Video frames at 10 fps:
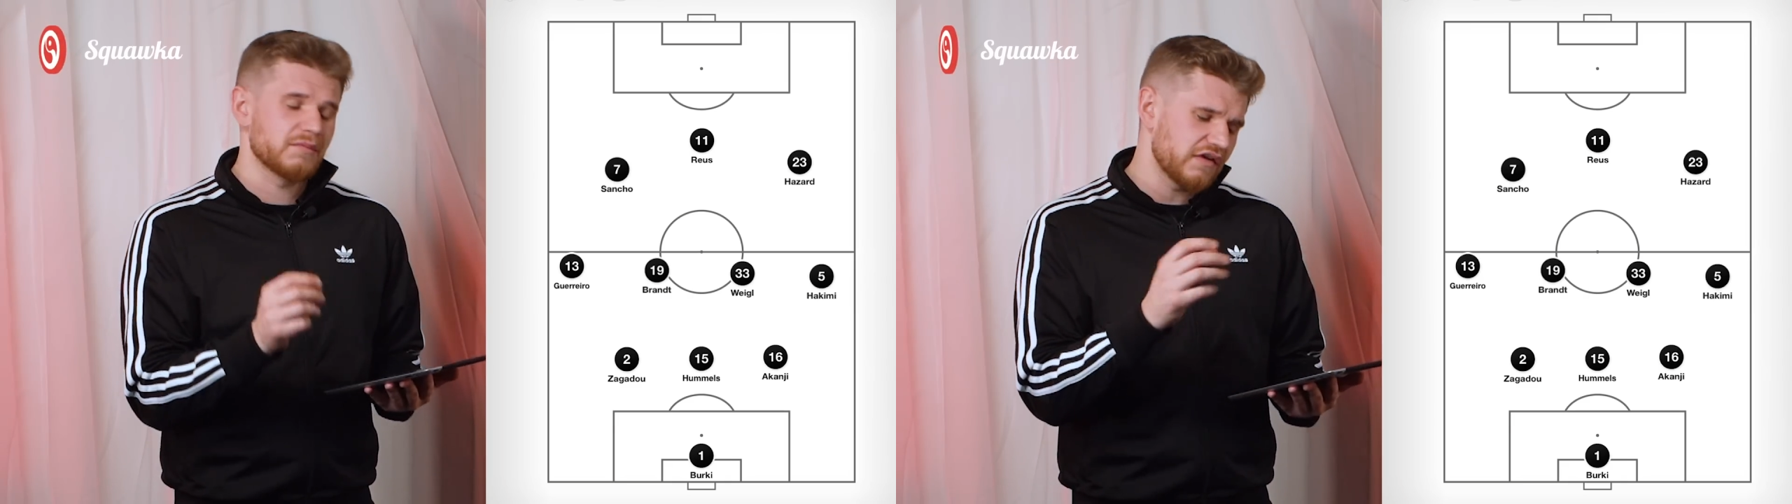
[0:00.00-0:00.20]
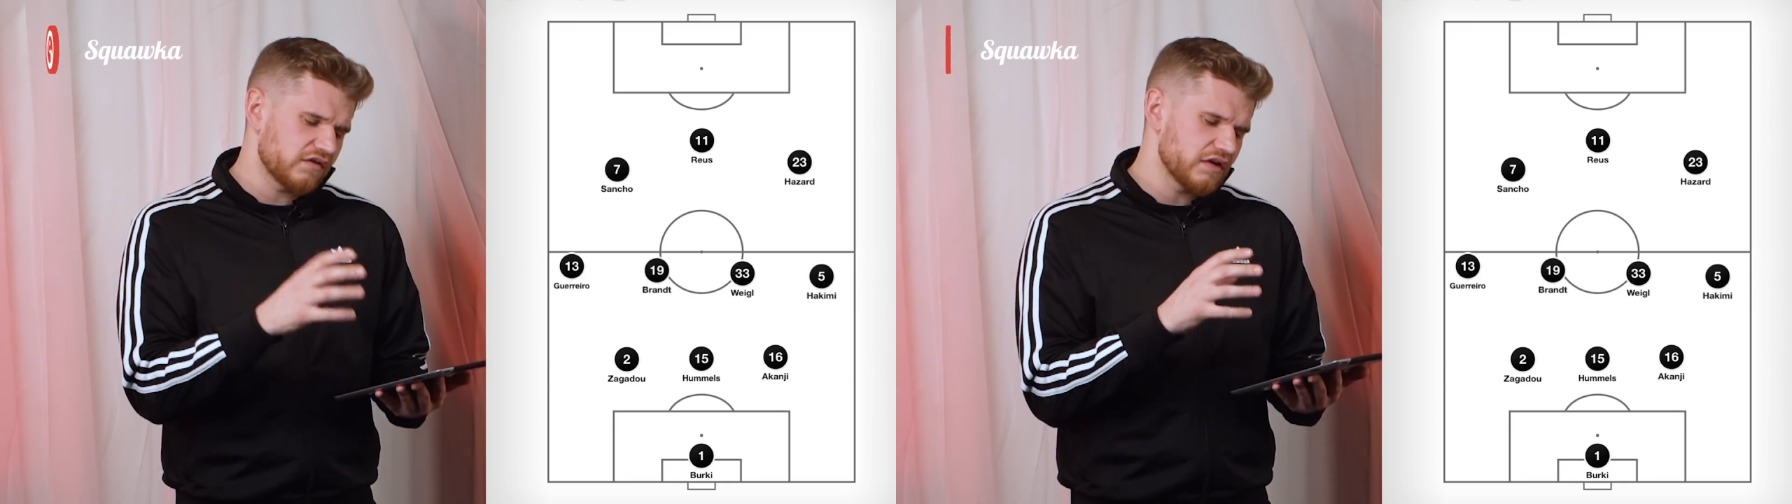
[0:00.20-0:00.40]

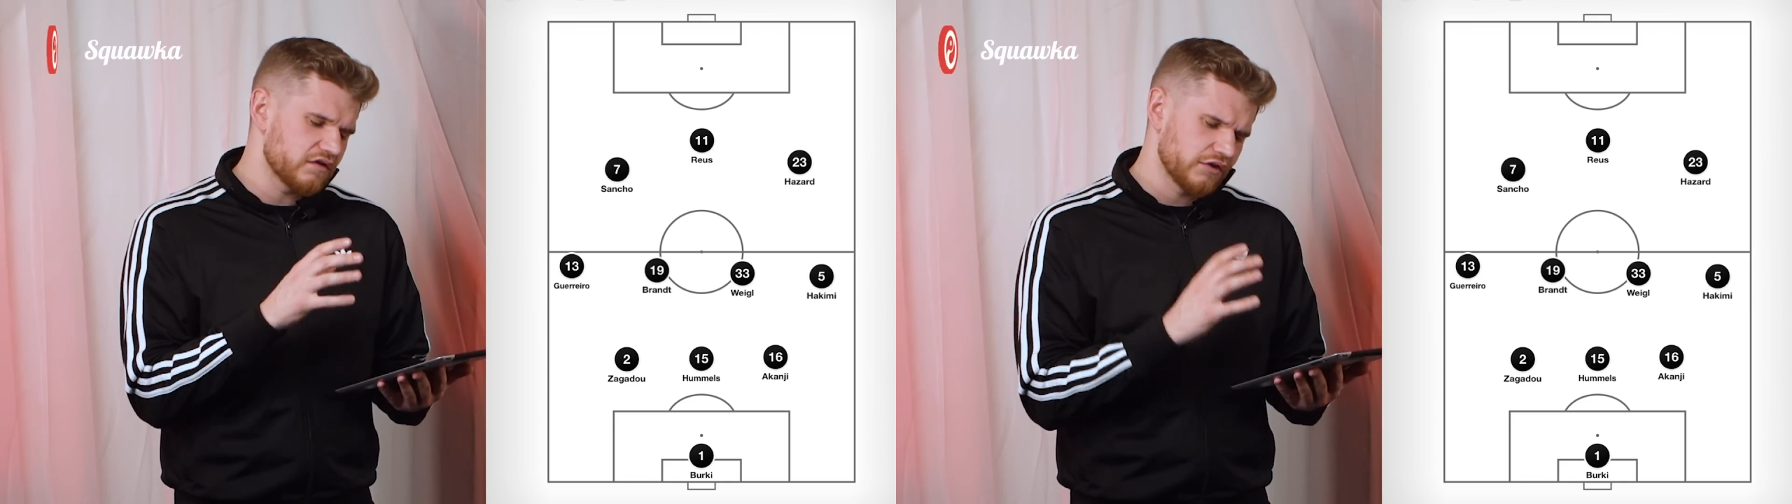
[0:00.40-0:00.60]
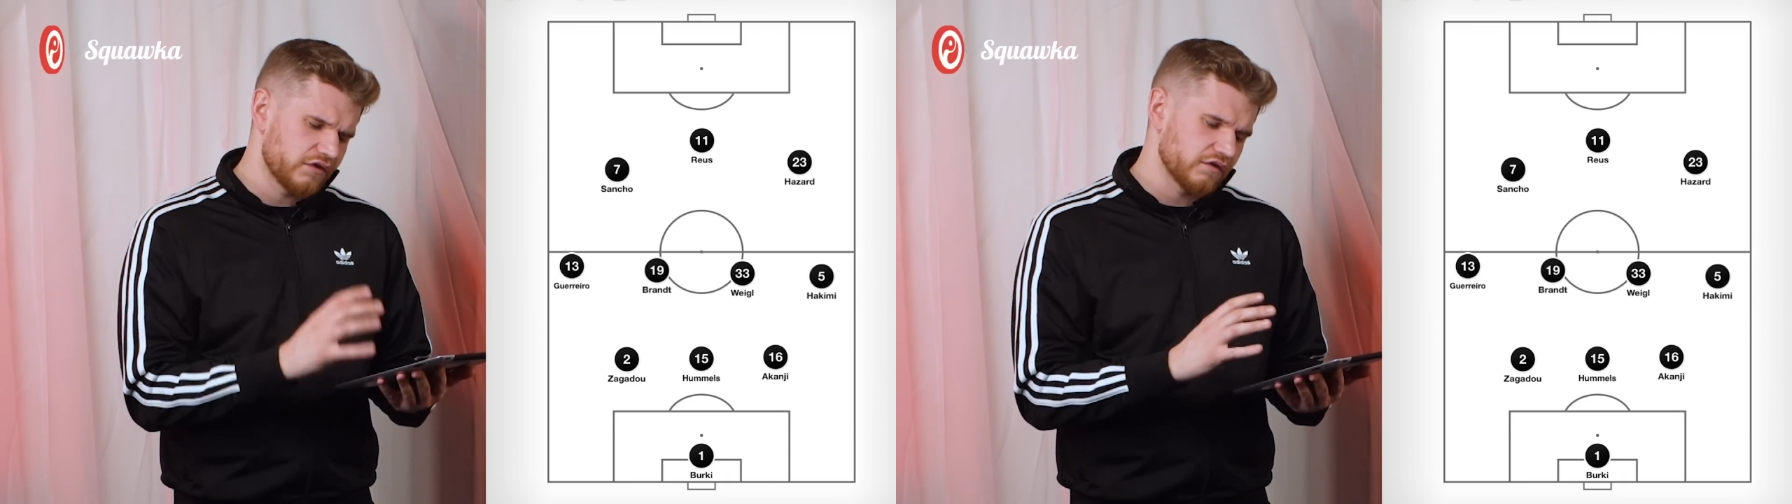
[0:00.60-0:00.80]
but this
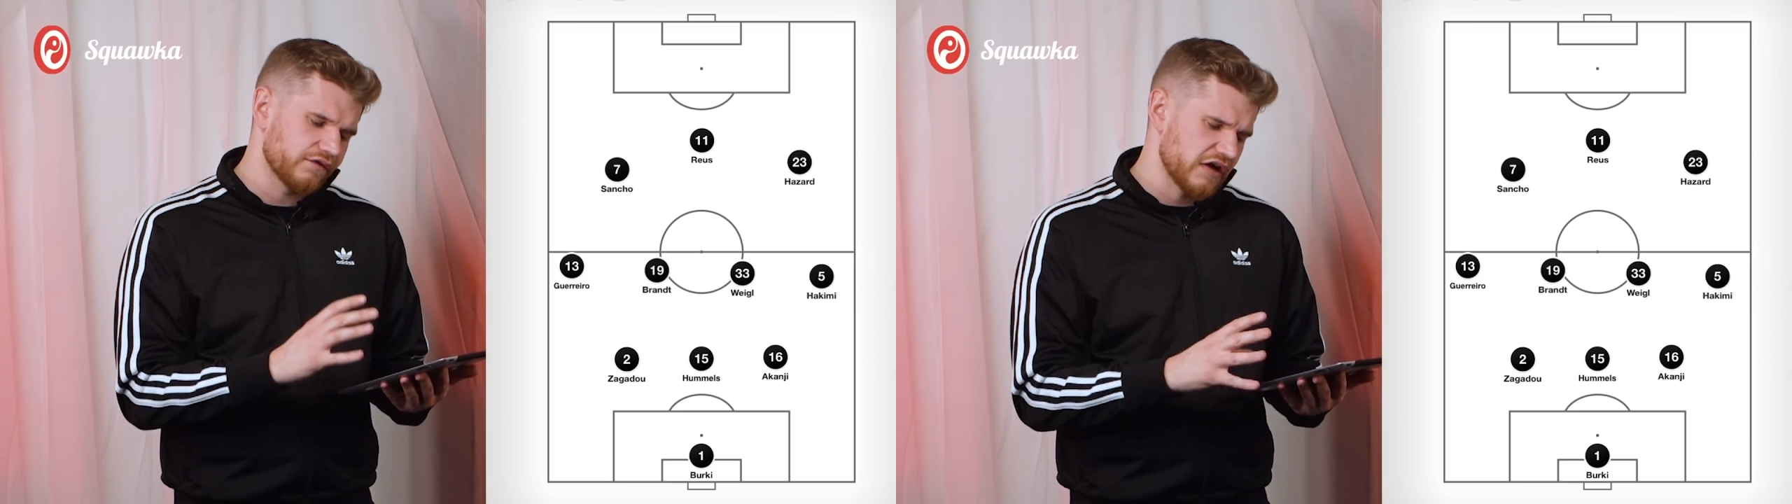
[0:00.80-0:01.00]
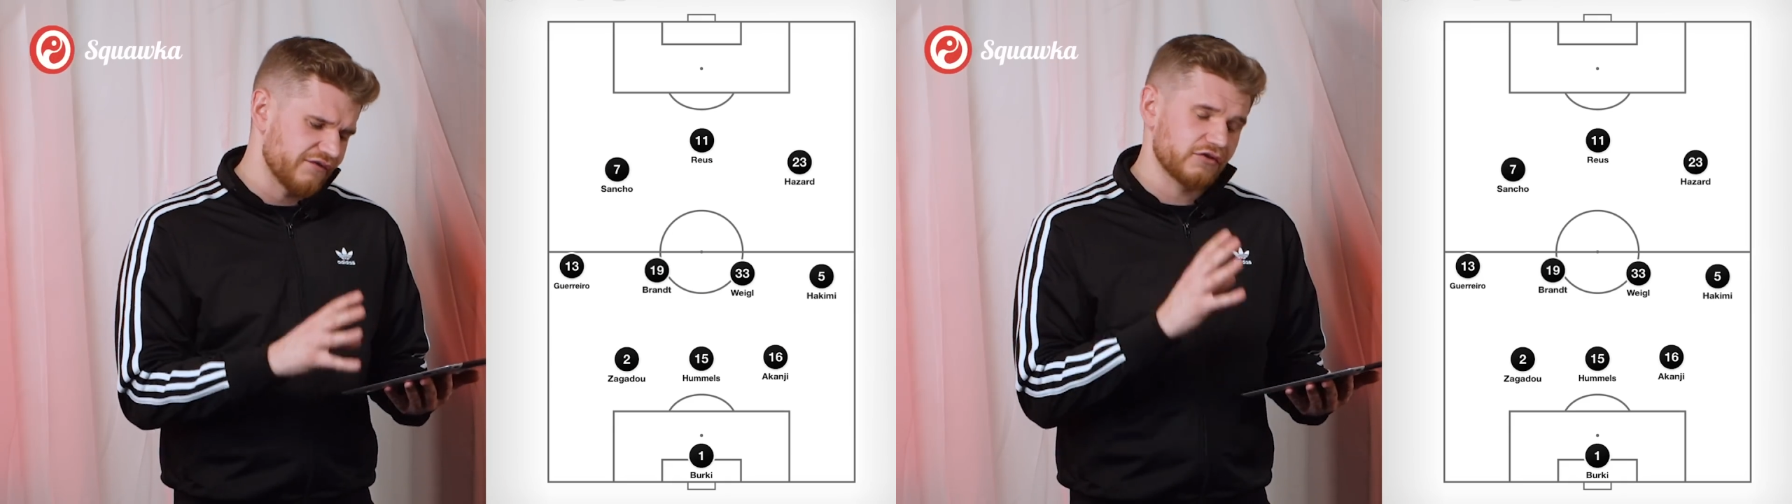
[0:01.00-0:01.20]
season Lucien
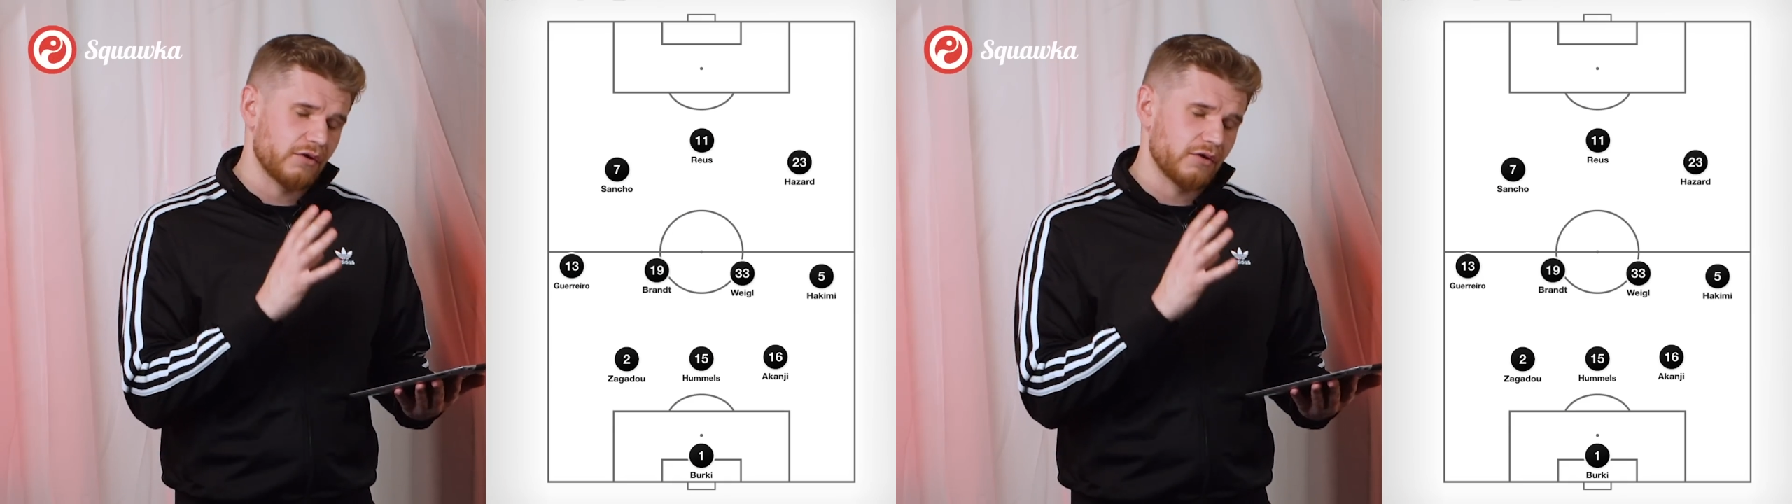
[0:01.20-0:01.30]
Favre has